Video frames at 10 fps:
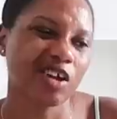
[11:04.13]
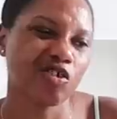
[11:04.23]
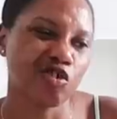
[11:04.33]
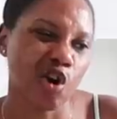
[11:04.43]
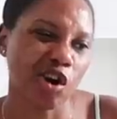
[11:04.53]
a
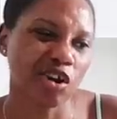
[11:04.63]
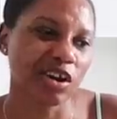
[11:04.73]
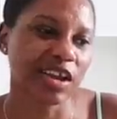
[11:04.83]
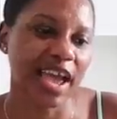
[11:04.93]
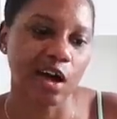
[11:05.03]

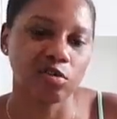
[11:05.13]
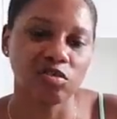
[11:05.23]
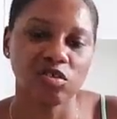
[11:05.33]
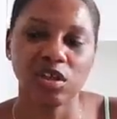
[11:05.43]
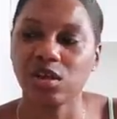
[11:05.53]
darker
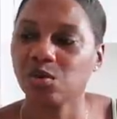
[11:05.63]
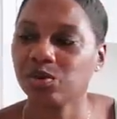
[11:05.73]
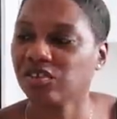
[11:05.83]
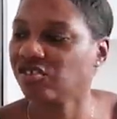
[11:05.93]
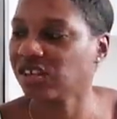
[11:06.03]
couch
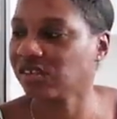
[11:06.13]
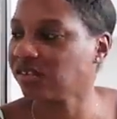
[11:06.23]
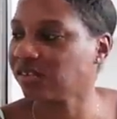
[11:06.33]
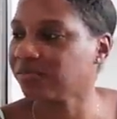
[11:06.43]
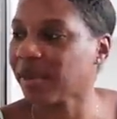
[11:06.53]
would
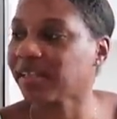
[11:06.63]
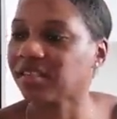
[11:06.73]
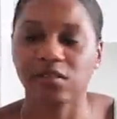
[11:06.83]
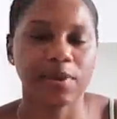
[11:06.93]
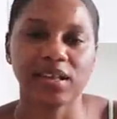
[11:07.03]
just make
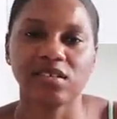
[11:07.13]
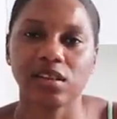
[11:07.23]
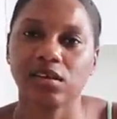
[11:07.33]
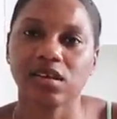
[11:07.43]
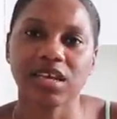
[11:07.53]
the space
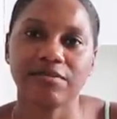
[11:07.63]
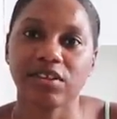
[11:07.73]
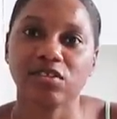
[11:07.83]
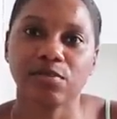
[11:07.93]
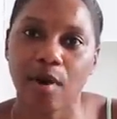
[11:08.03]
look
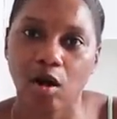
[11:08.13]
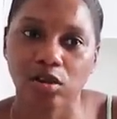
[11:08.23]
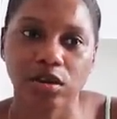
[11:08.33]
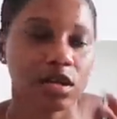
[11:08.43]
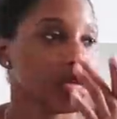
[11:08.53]
even smaller.